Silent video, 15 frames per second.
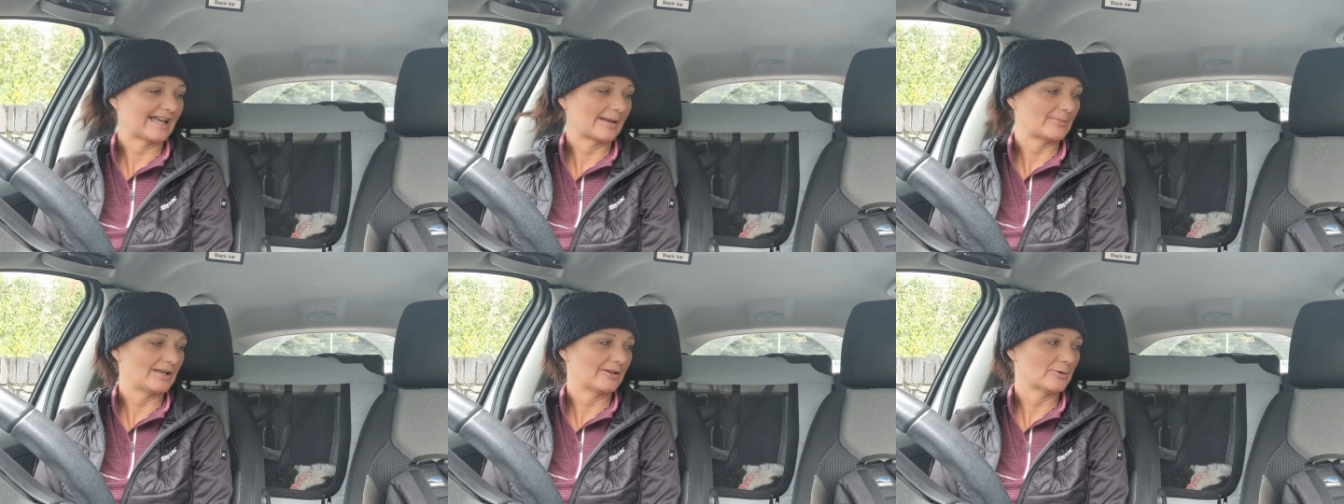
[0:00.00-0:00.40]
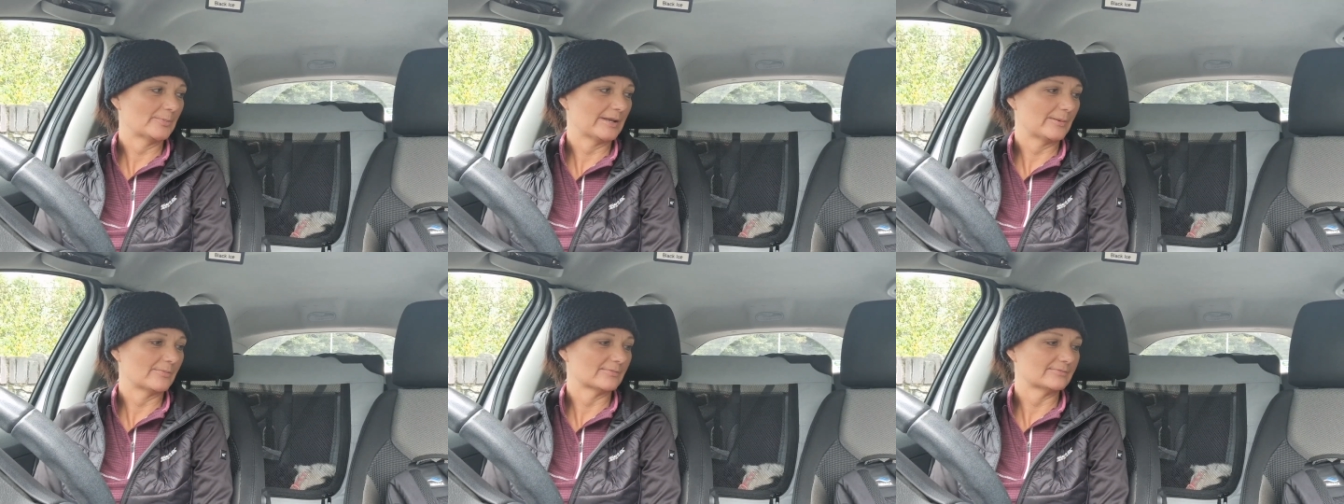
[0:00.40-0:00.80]
I'm a little
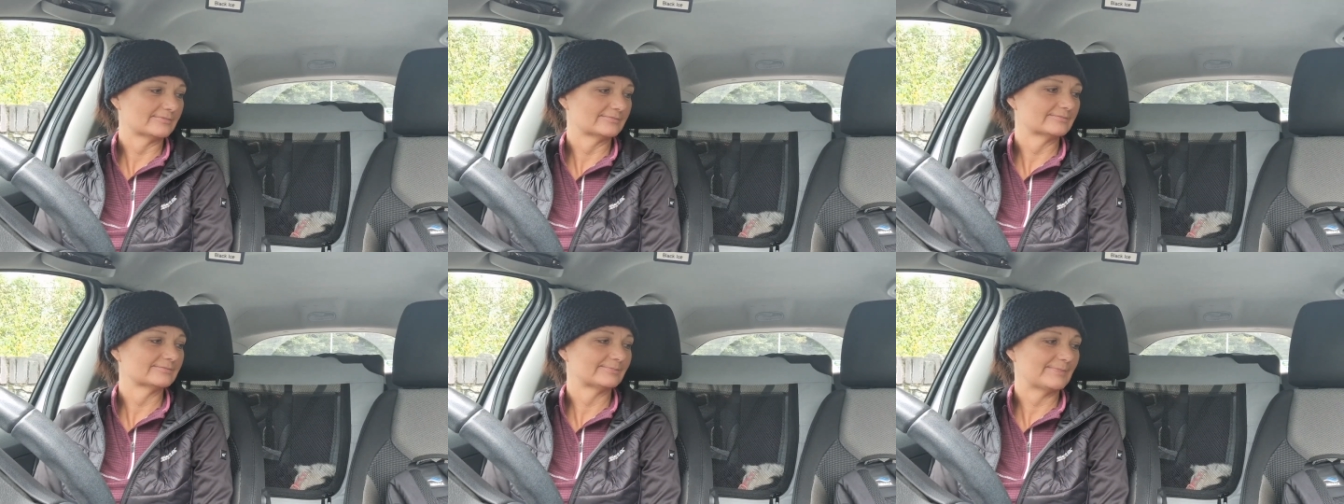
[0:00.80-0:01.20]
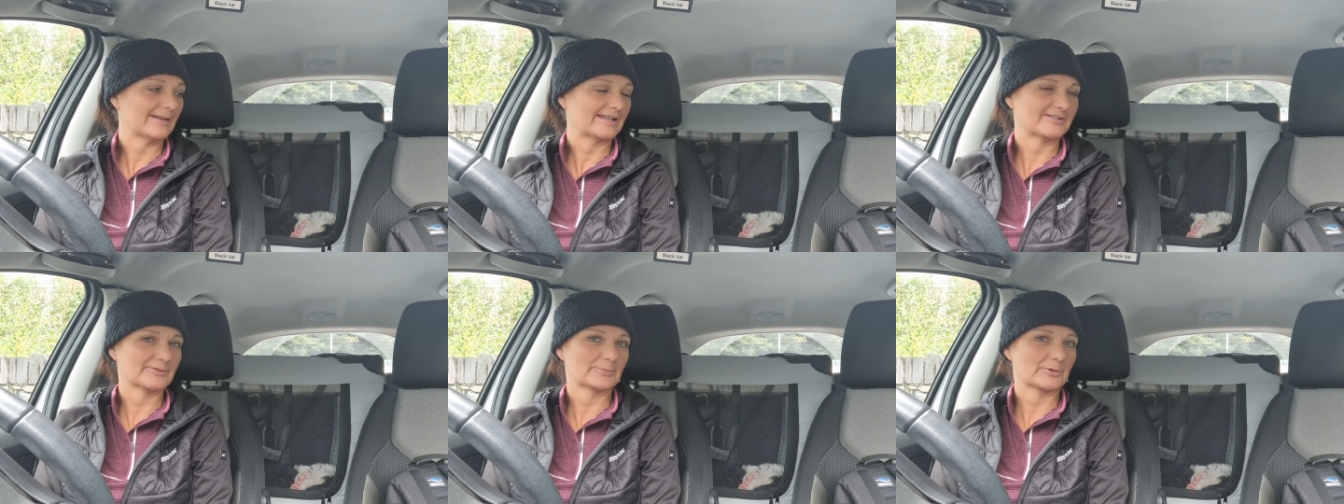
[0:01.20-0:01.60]
bit
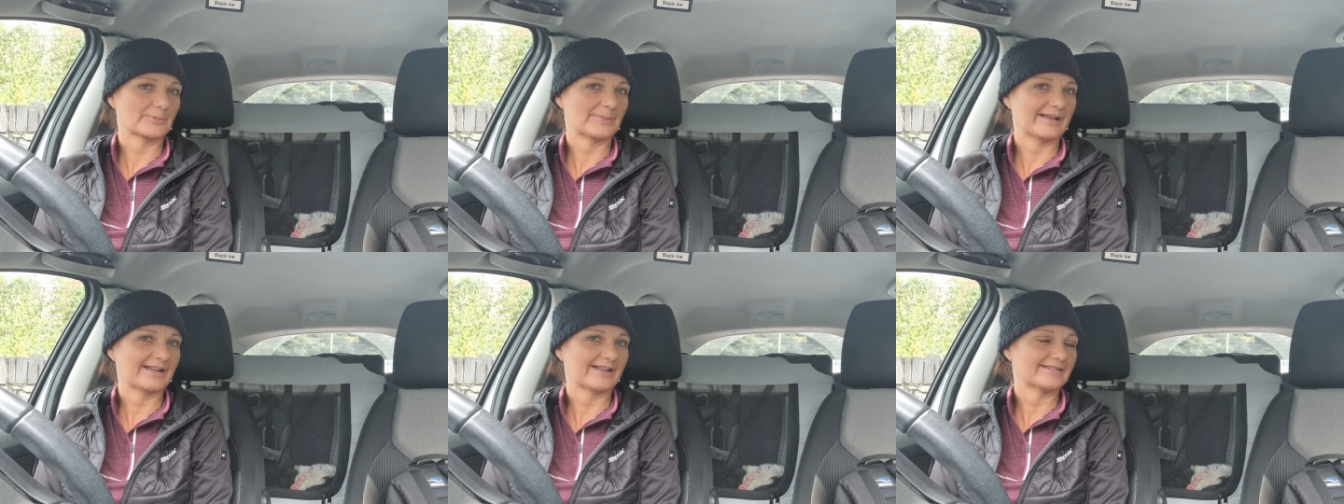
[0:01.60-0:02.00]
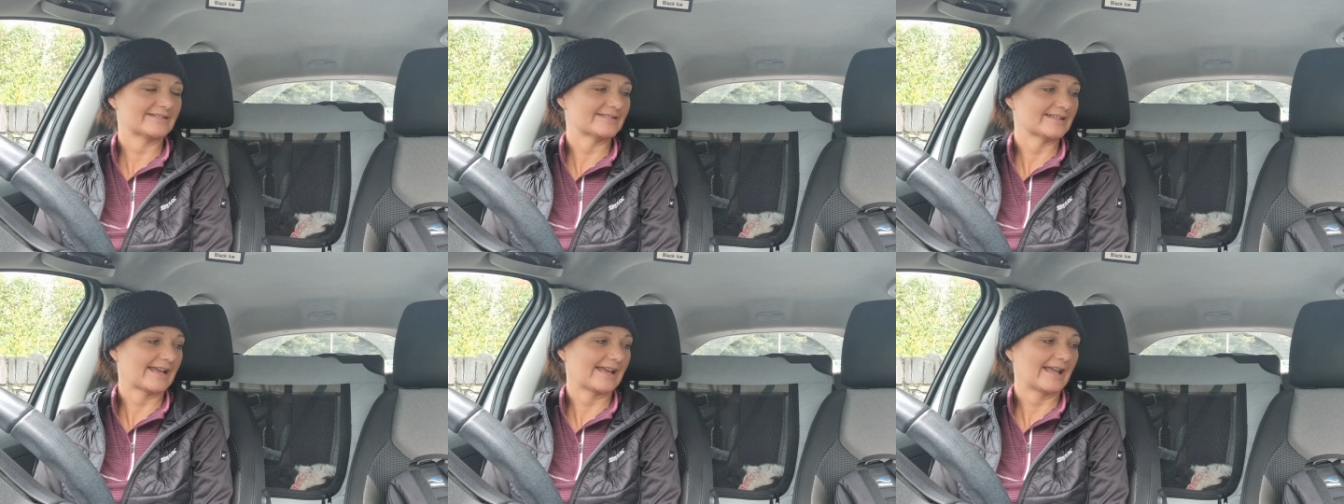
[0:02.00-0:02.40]
better prepared
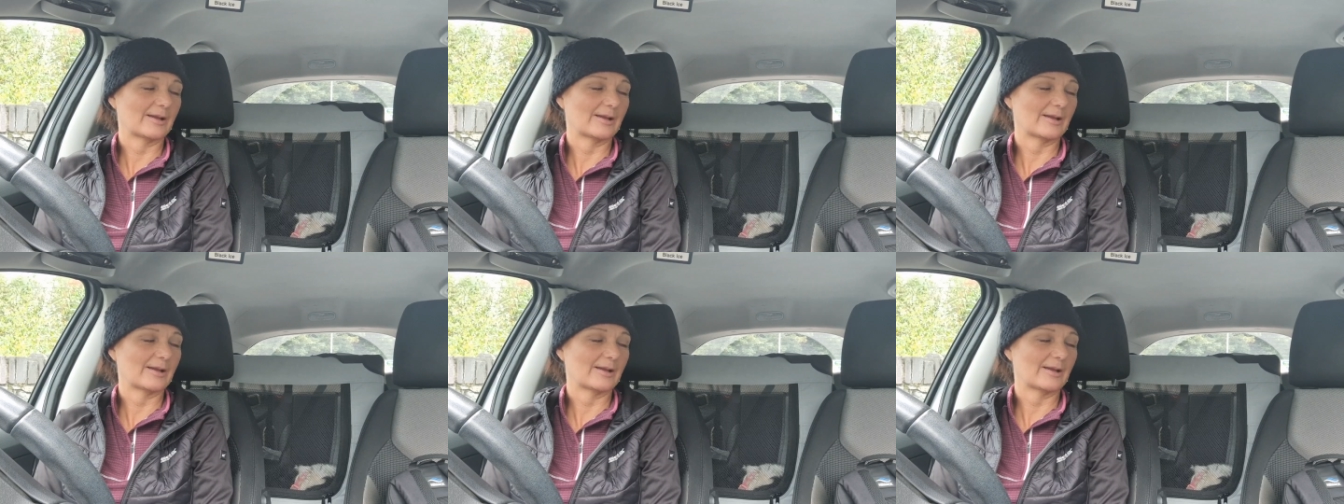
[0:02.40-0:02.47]
today.